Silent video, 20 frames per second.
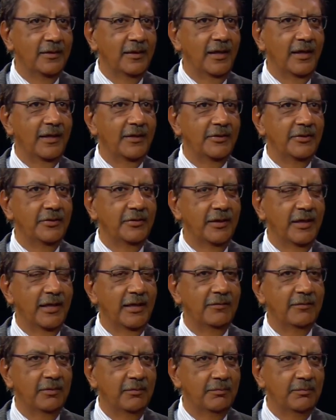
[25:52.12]
and you
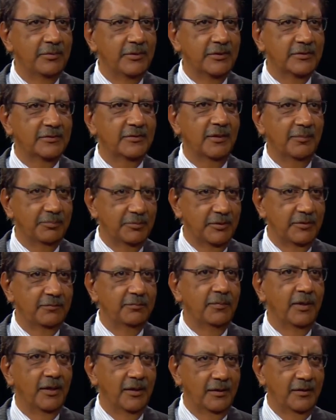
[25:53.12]
have a
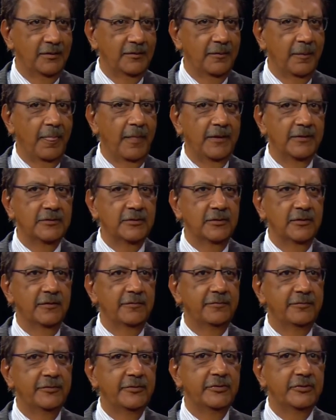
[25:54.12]
disruptive model. So the
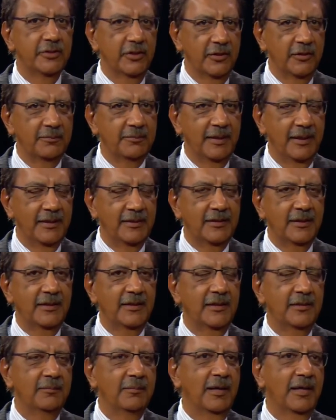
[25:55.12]
future of
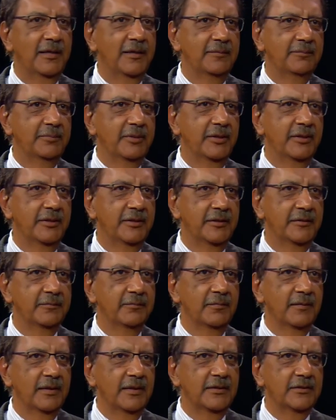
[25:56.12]
banking, in my opinion,
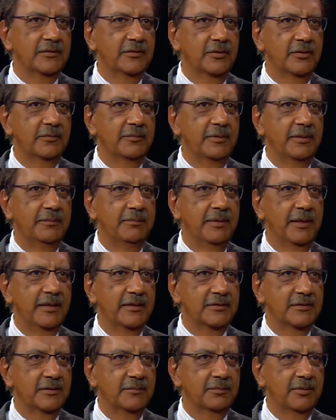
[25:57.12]
is going to be
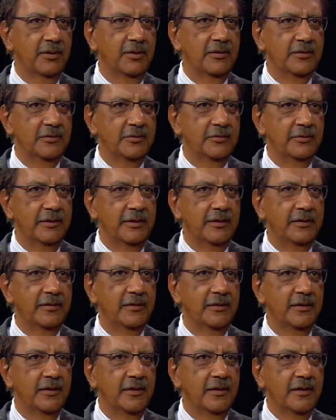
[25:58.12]
based upon doing
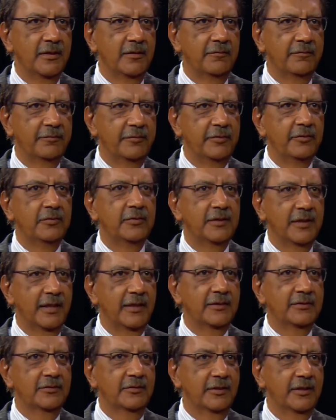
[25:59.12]
few
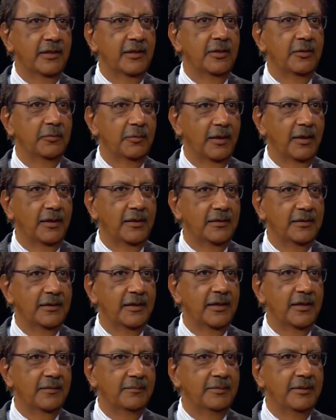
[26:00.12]
things really well.
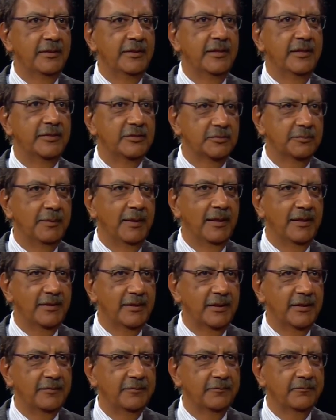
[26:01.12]
It'll be niche
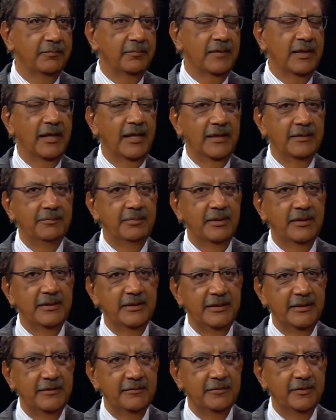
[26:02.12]
banking. I
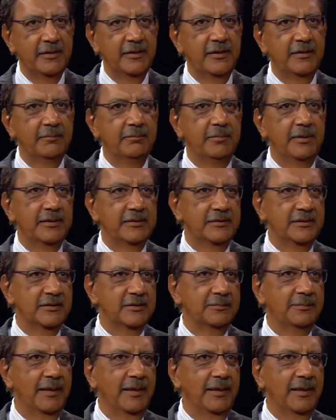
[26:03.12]
believe business